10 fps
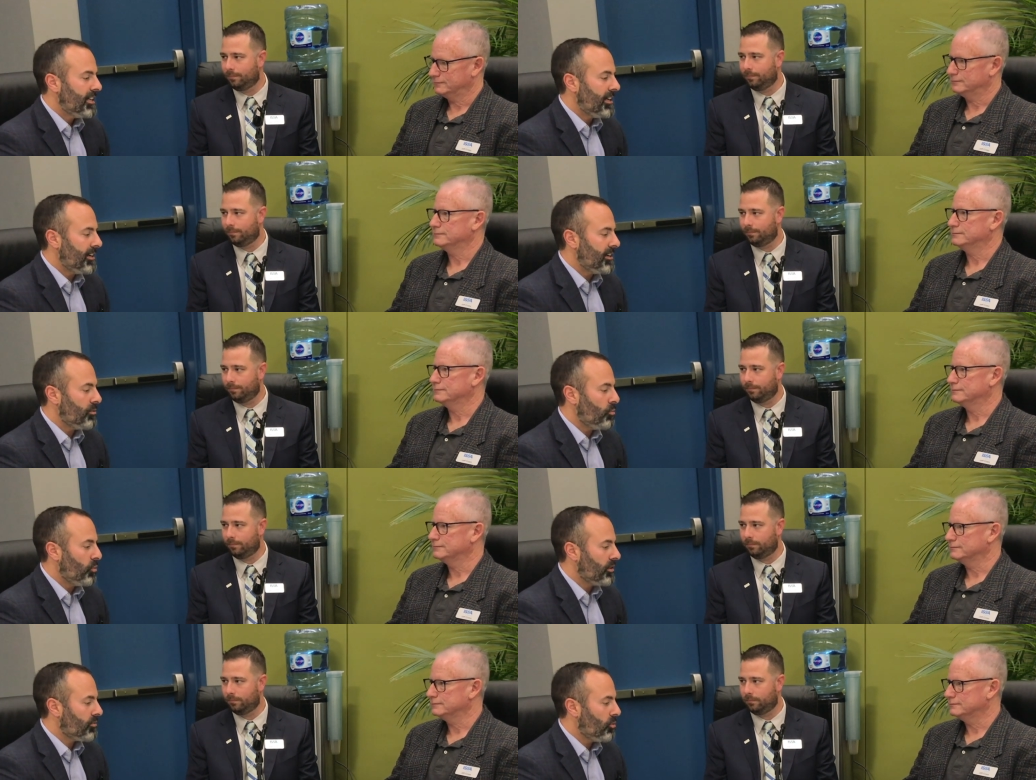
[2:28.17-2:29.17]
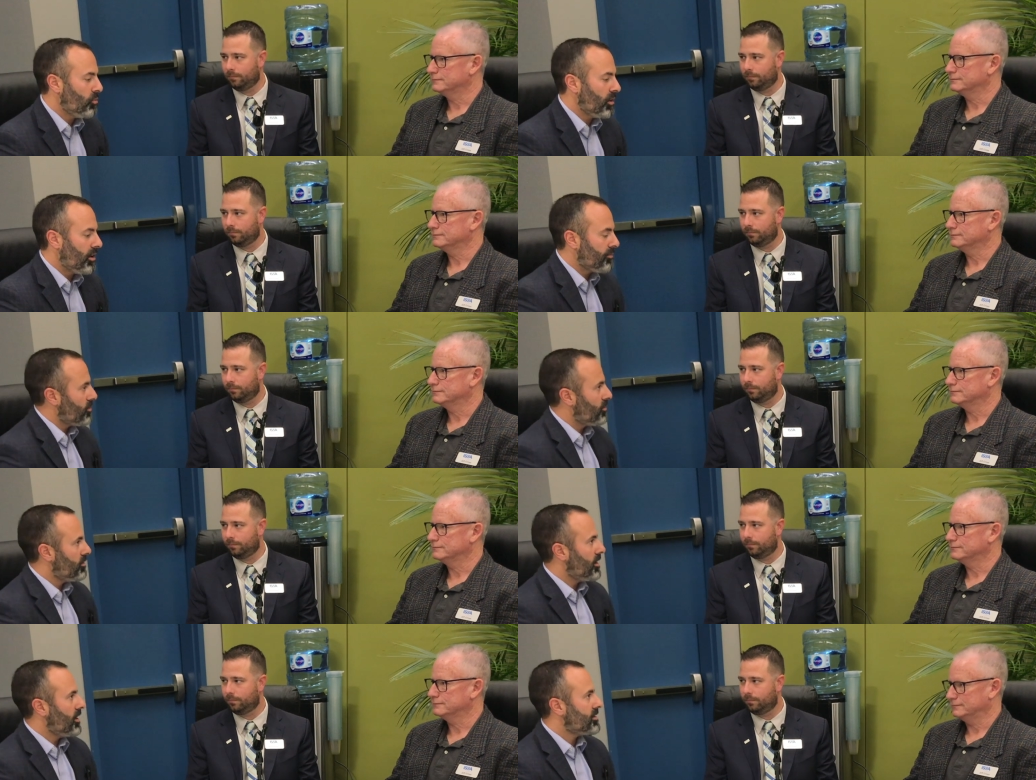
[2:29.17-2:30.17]
Speaker 1: uh, with what we
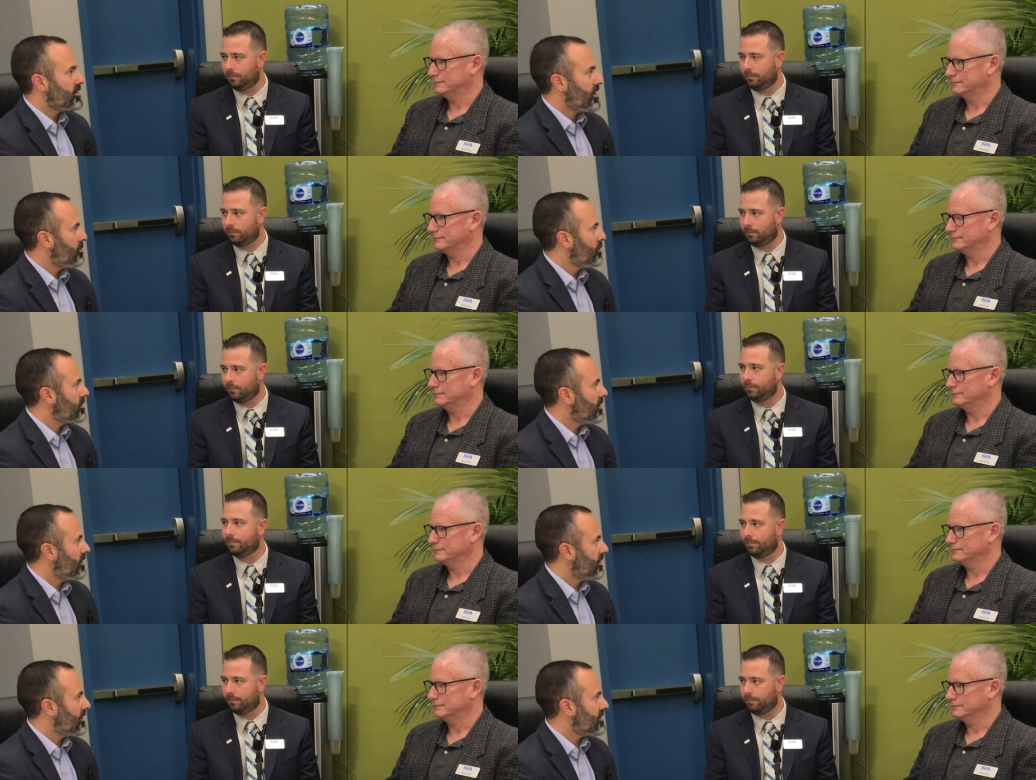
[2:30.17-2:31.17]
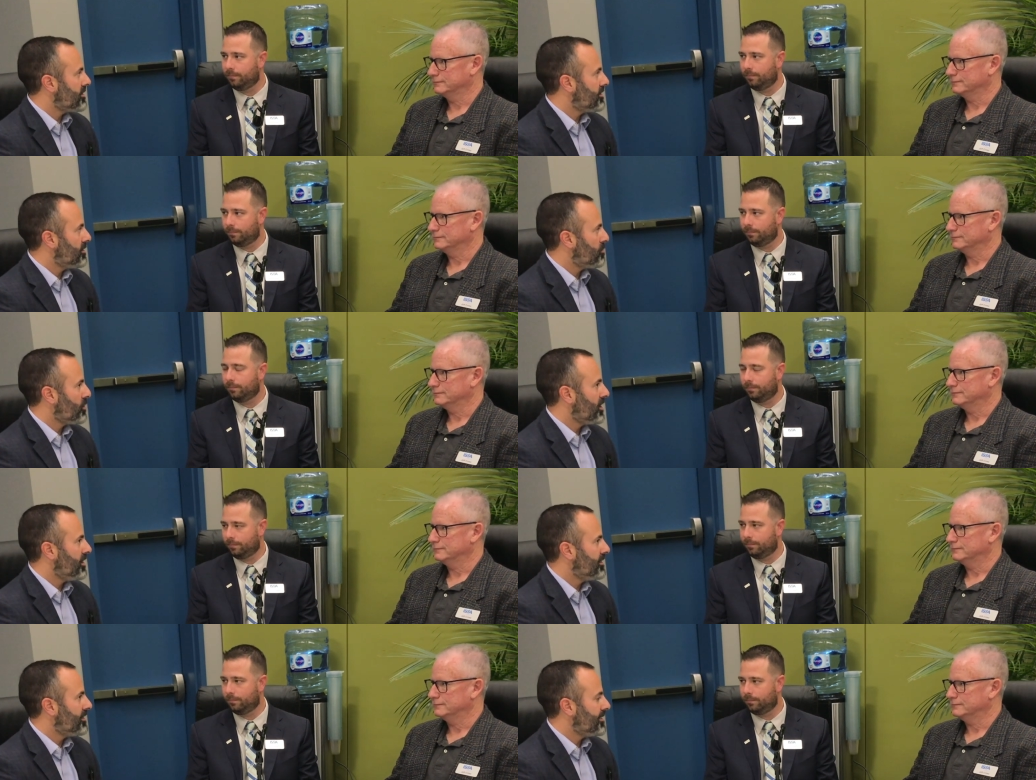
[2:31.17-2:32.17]
offer at Staples, I think it's a, a
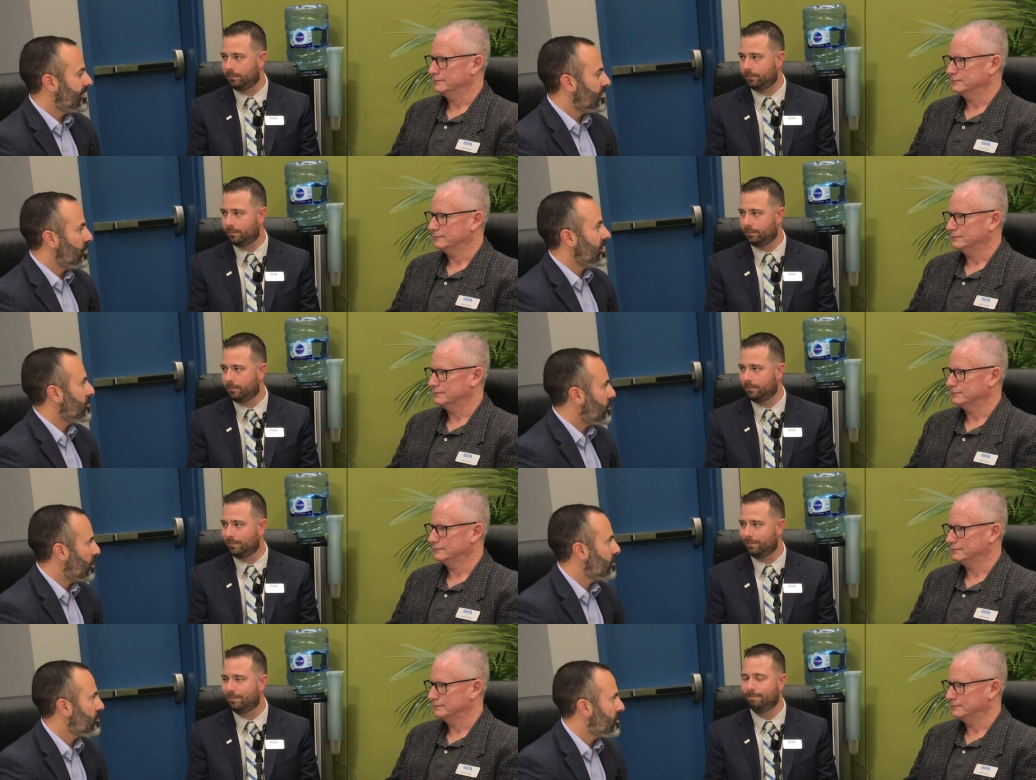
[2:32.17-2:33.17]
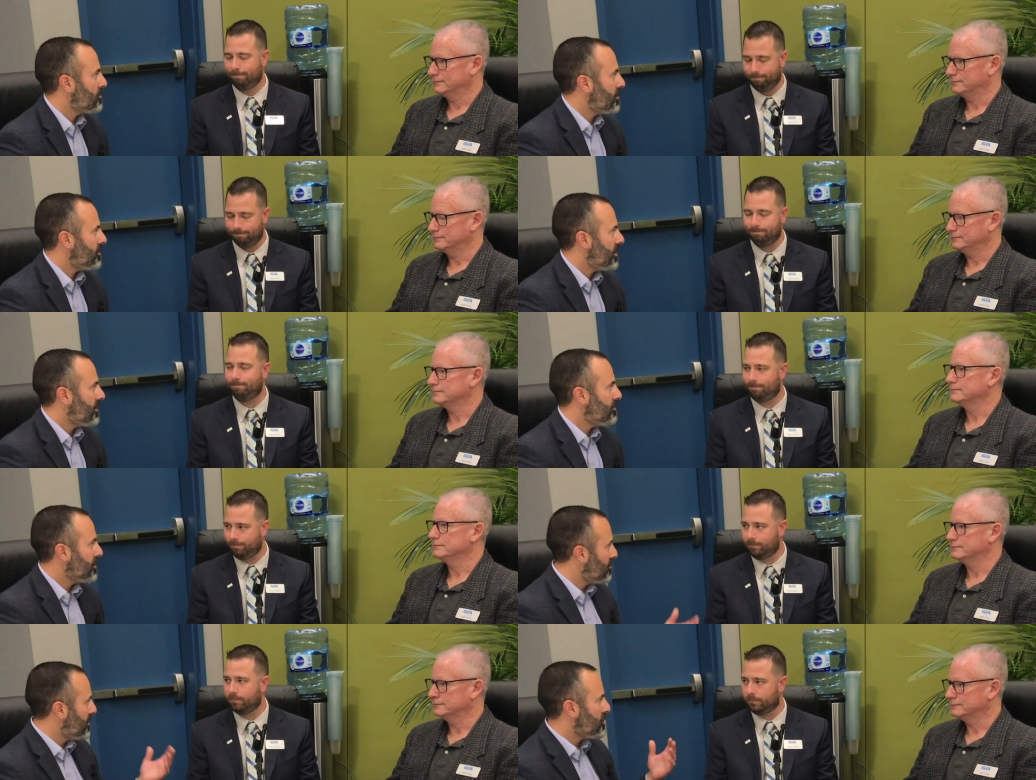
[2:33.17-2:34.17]
pretty uh, amazing partnership that we'll have.
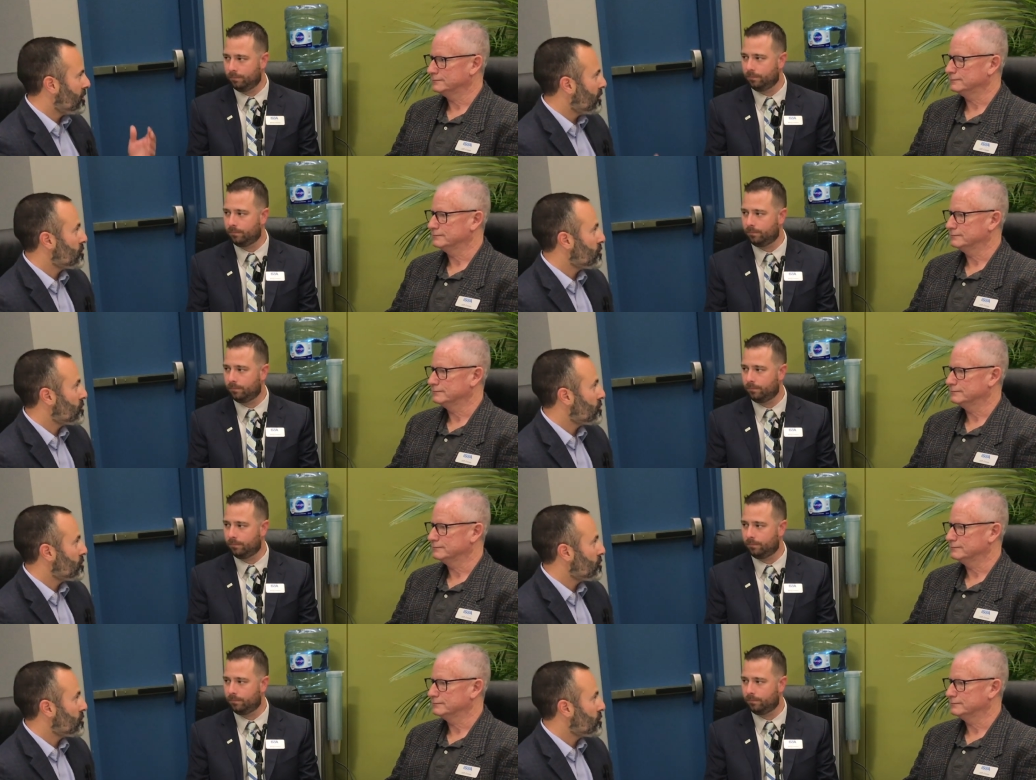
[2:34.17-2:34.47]
And you mentioned our